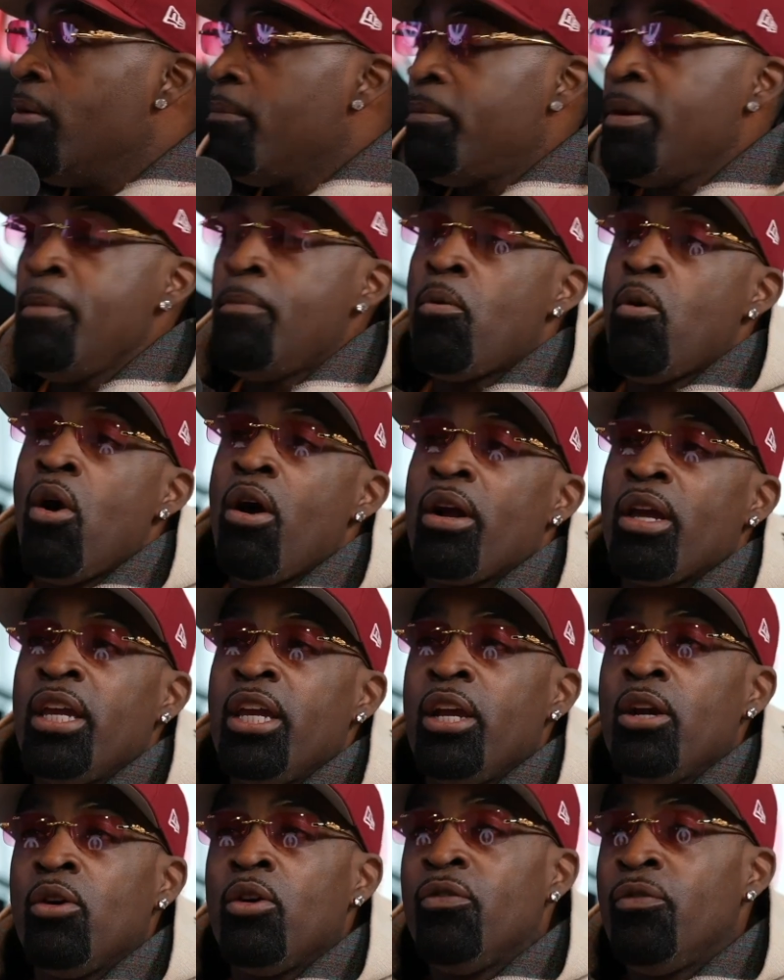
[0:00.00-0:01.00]
People are
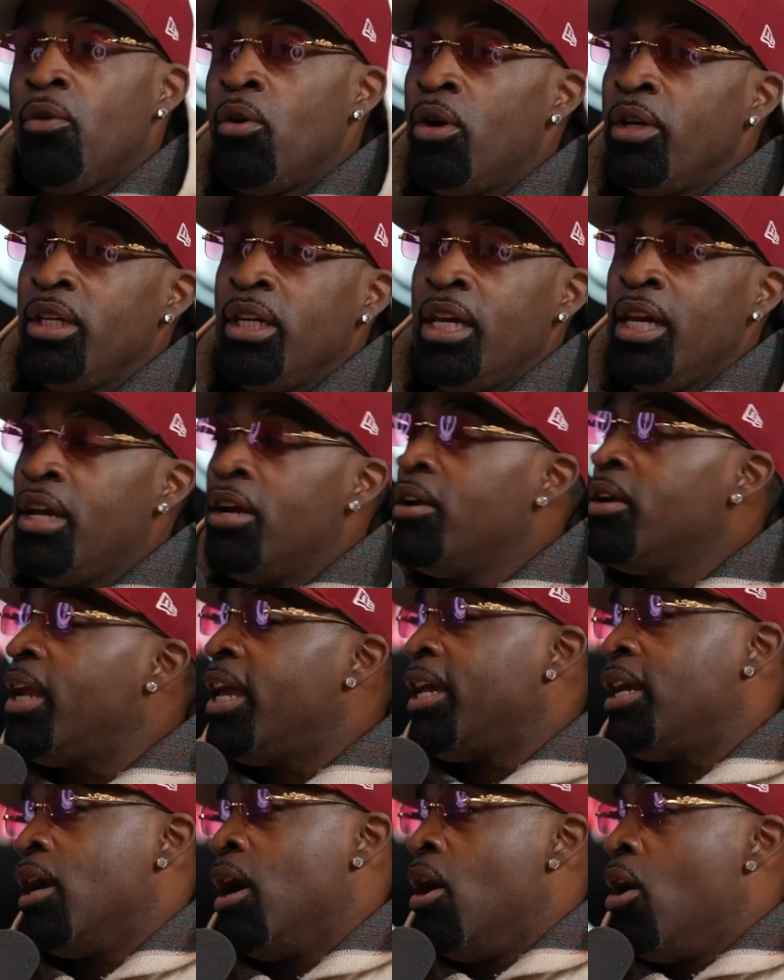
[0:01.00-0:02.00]
here for a year, they
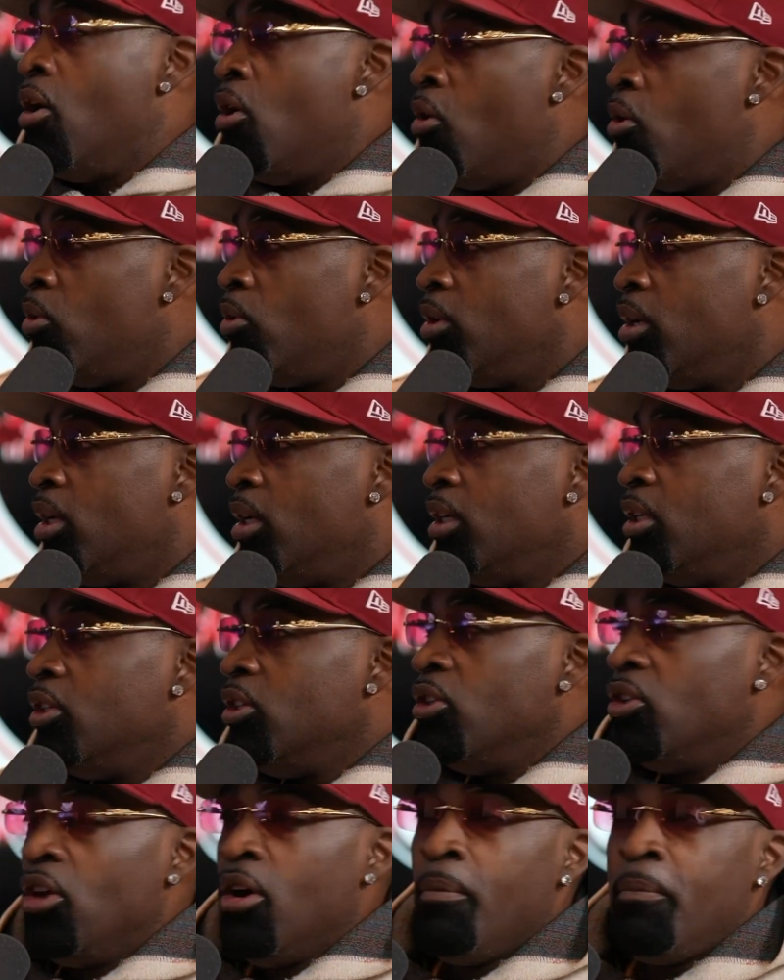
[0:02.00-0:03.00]
gone.
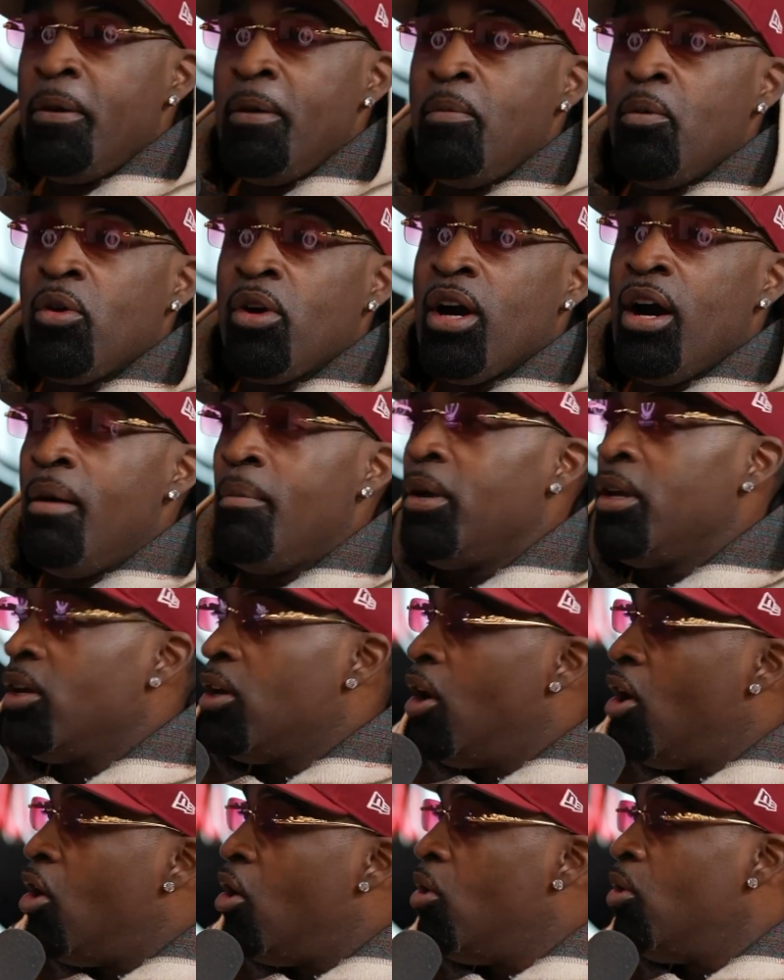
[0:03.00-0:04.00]
You know, people come and
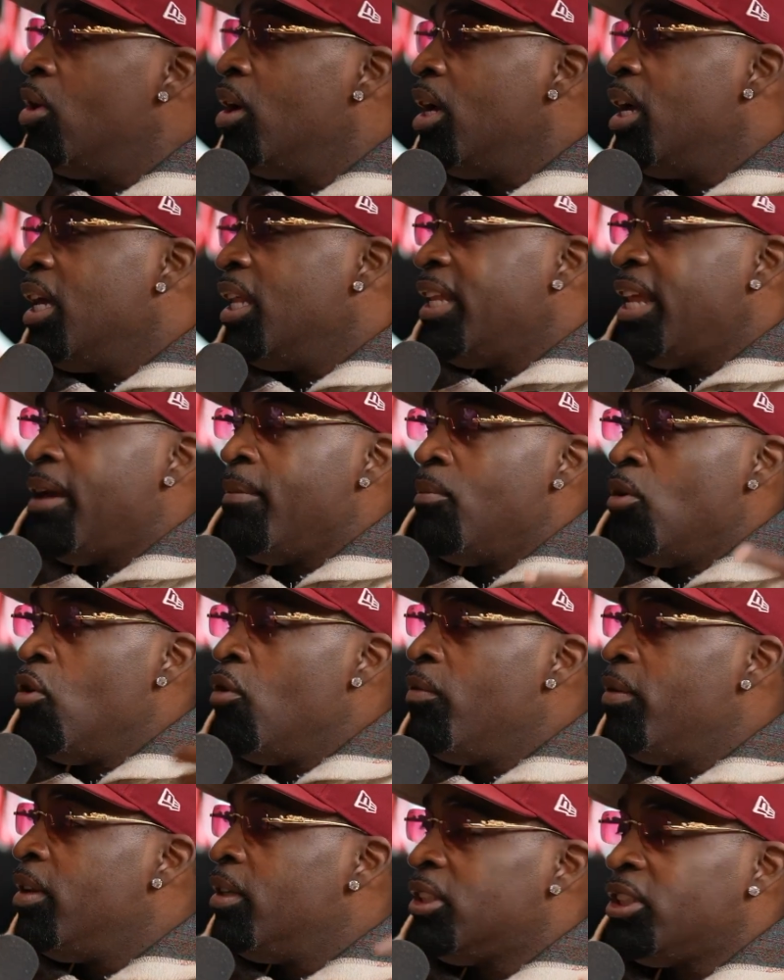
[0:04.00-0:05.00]
go, they
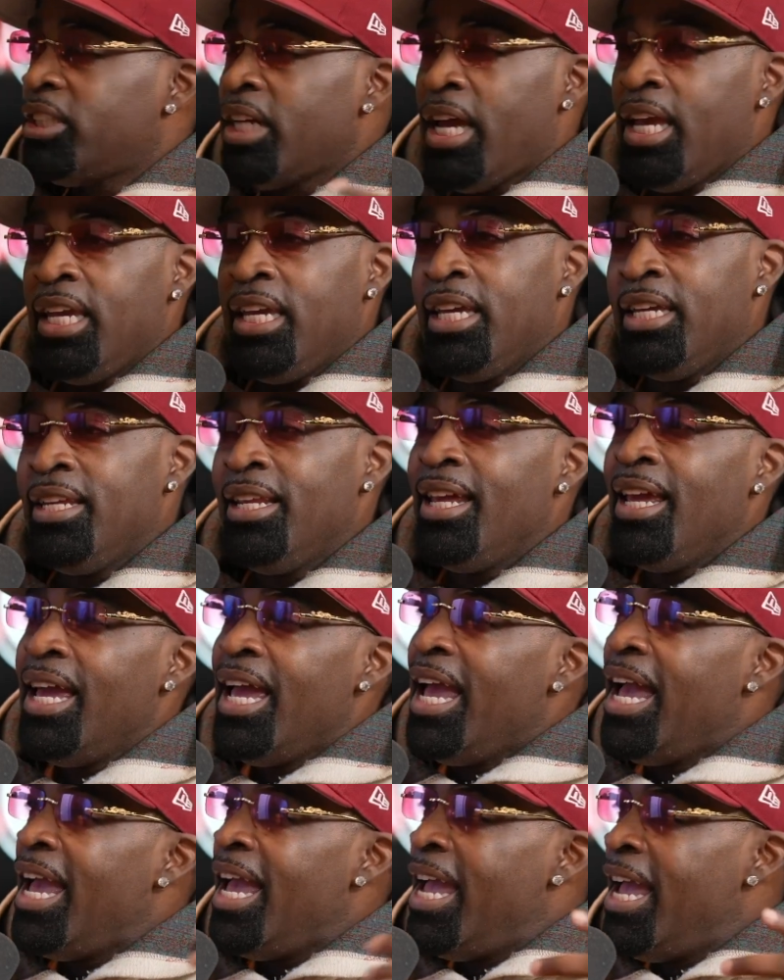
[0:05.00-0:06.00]
moving and shaking,
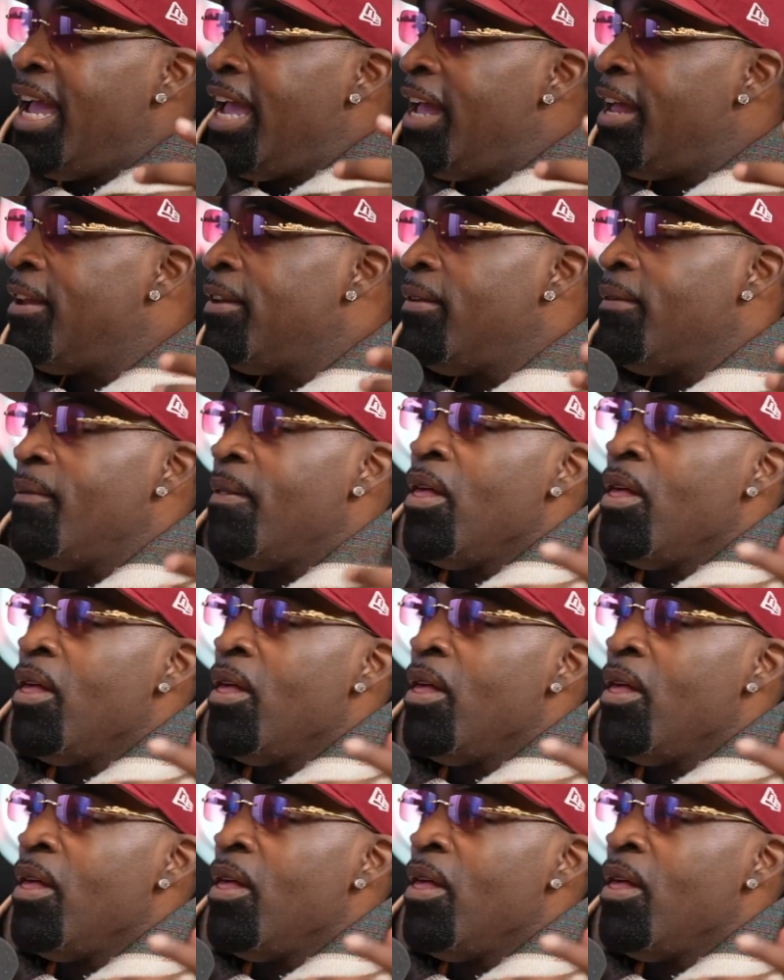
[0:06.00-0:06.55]
and